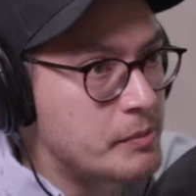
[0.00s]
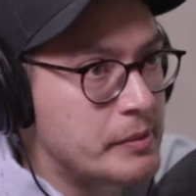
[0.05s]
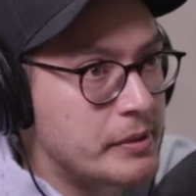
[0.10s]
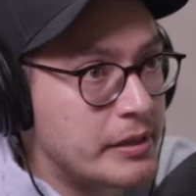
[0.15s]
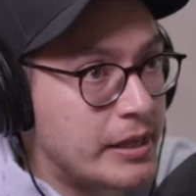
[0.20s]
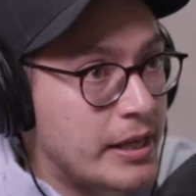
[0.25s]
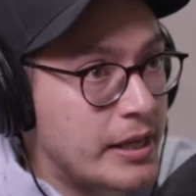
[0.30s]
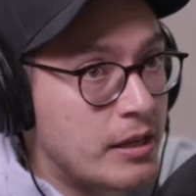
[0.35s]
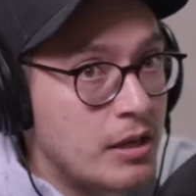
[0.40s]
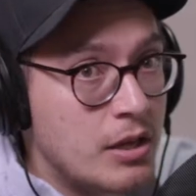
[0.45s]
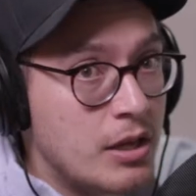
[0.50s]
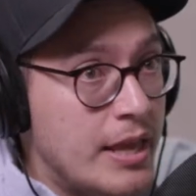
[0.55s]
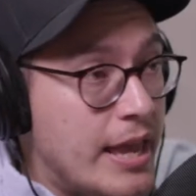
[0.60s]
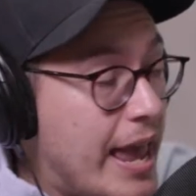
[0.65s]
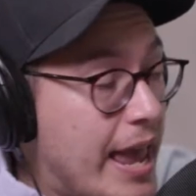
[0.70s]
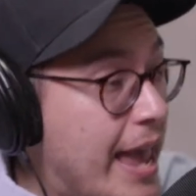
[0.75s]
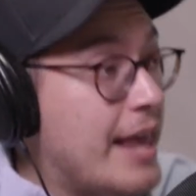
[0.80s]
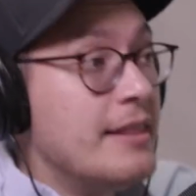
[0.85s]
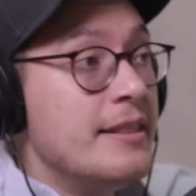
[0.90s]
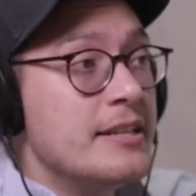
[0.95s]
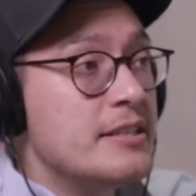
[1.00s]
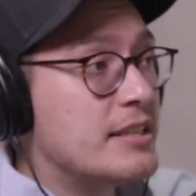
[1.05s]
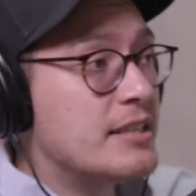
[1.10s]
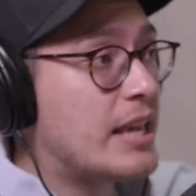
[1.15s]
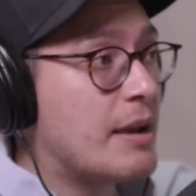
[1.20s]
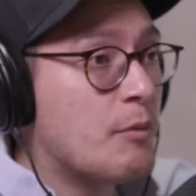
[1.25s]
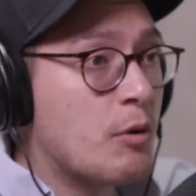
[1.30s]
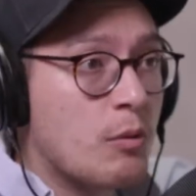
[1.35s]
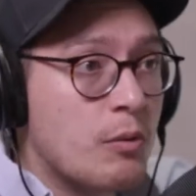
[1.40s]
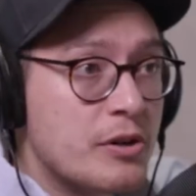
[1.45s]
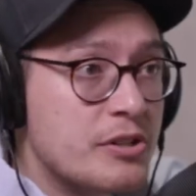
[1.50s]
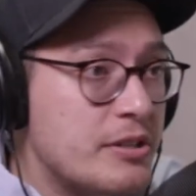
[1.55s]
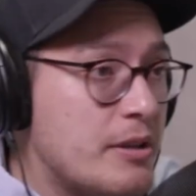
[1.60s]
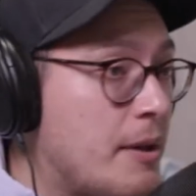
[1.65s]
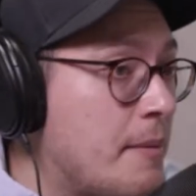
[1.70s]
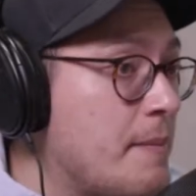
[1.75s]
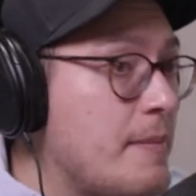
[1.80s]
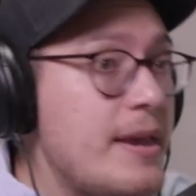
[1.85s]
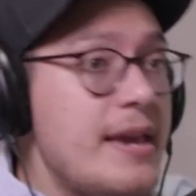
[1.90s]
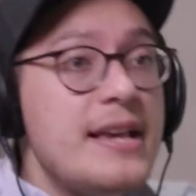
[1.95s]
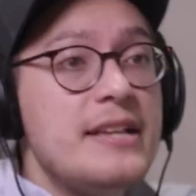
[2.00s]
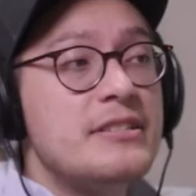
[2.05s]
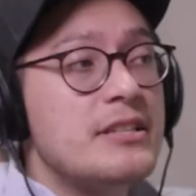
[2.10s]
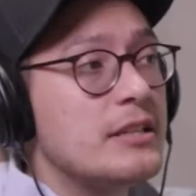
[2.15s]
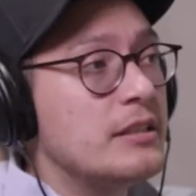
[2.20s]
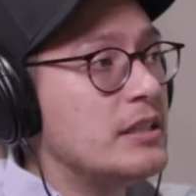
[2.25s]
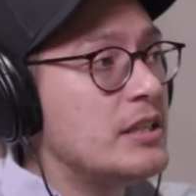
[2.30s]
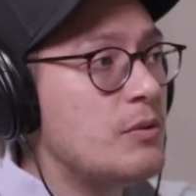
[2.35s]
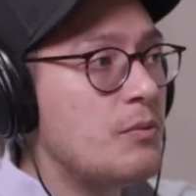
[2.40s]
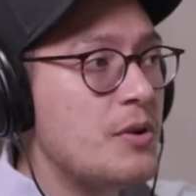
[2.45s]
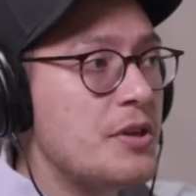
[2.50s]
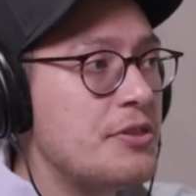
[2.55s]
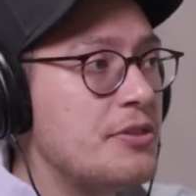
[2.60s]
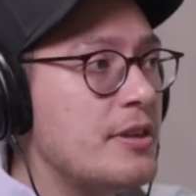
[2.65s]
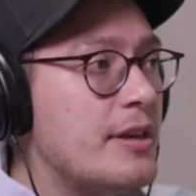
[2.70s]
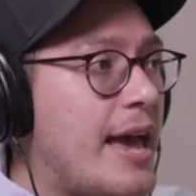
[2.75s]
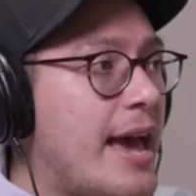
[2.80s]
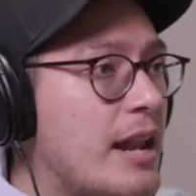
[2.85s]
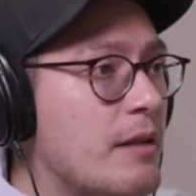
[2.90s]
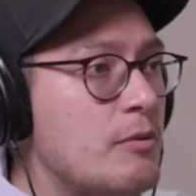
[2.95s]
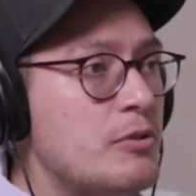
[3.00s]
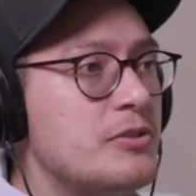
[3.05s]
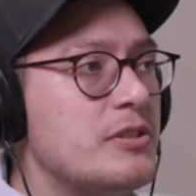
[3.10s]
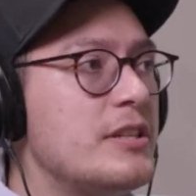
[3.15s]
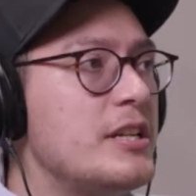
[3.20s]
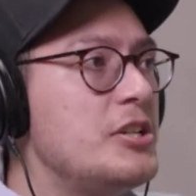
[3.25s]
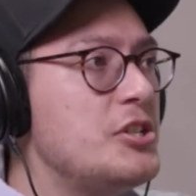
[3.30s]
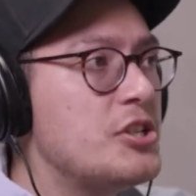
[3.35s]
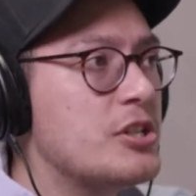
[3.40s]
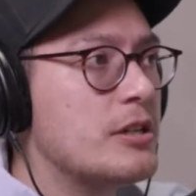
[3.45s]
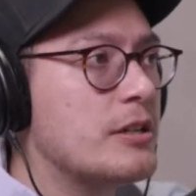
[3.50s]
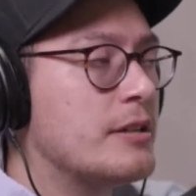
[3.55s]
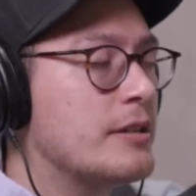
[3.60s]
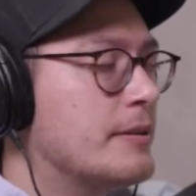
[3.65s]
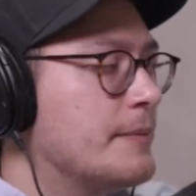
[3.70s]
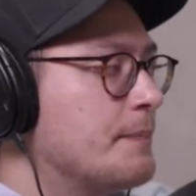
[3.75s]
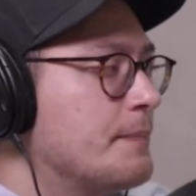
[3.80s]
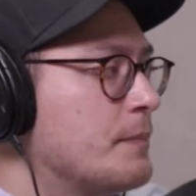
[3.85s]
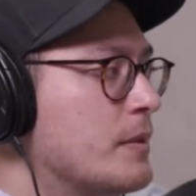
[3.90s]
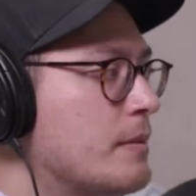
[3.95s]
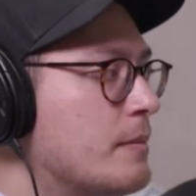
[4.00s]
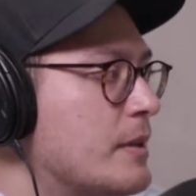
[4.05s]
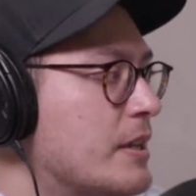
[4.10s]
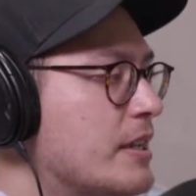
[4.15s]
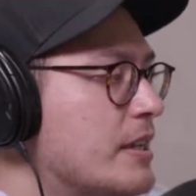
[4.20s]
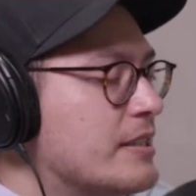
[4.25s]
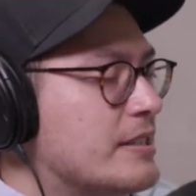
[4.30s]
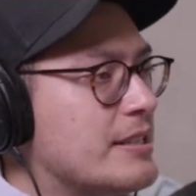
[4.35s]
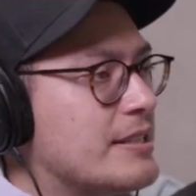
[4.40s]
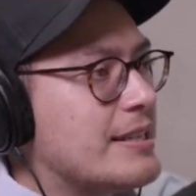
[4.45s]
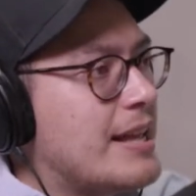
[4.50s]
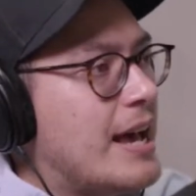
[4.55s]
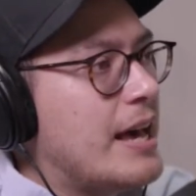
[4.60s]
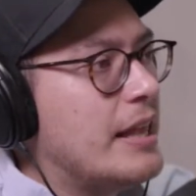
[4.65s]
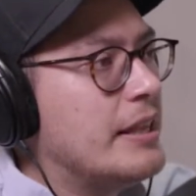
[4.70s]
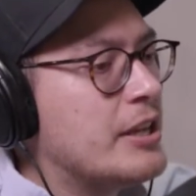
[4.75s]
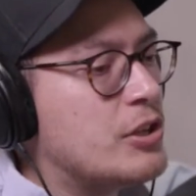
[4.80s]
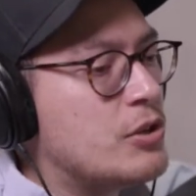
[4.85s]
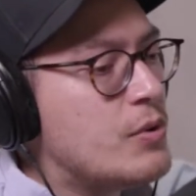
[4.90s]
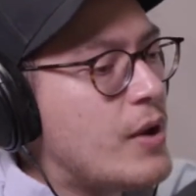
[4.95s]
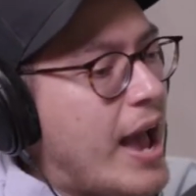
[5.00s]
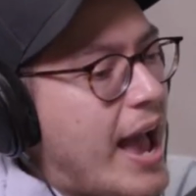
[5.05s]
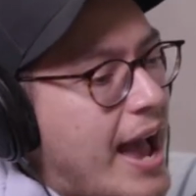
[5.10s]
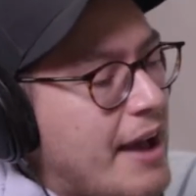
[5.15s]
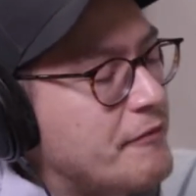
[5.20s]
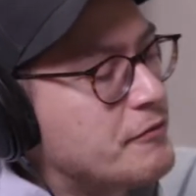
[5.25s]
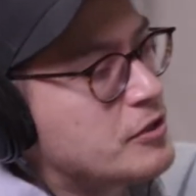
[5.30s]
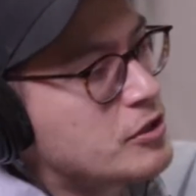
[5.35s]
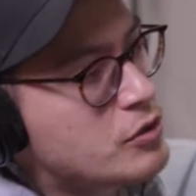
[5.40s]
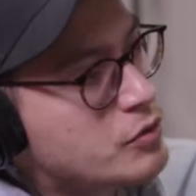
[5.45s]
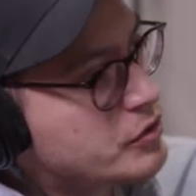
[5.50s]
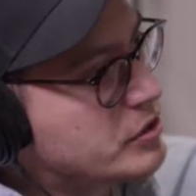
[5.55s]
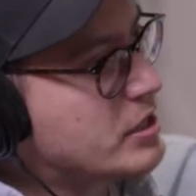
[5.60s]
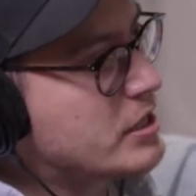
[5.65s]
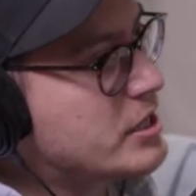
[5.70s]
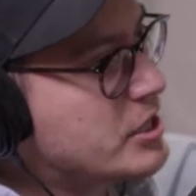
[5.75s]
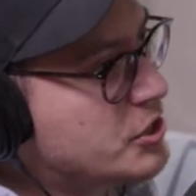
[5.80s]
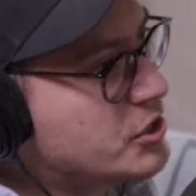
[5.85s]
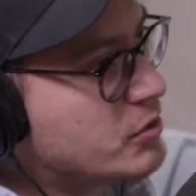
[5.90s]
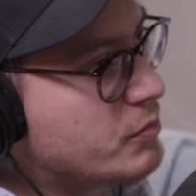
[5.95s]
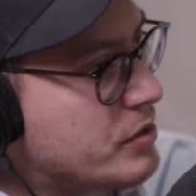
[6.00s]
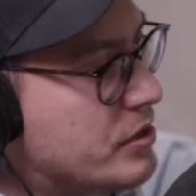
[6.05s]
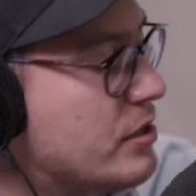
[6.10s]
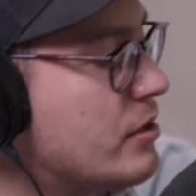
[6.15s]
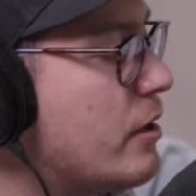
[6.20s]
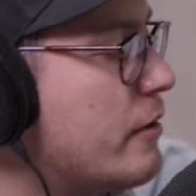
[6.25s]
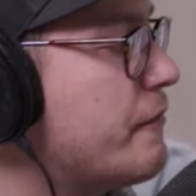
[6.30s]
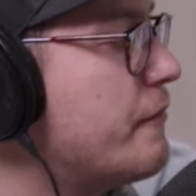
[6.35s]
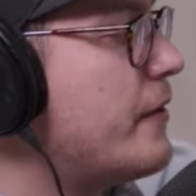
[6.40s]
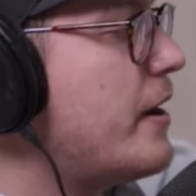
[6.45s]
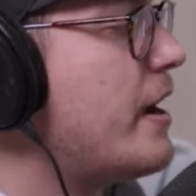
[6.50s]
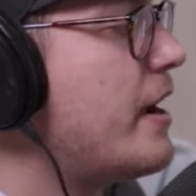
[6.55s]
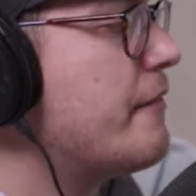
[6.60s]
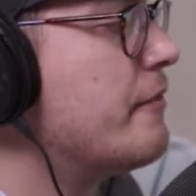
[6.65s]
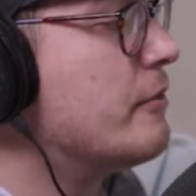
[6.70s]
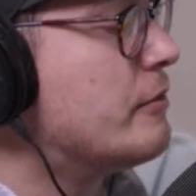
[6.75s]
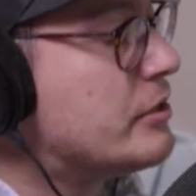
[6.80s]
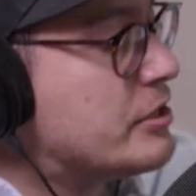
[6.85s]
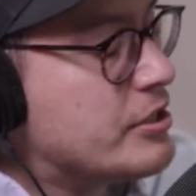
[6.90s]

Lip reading: like, and this camera works amazingly with the Atomos Ninja. Because it's not like you have to use the Ninja with the R5, which is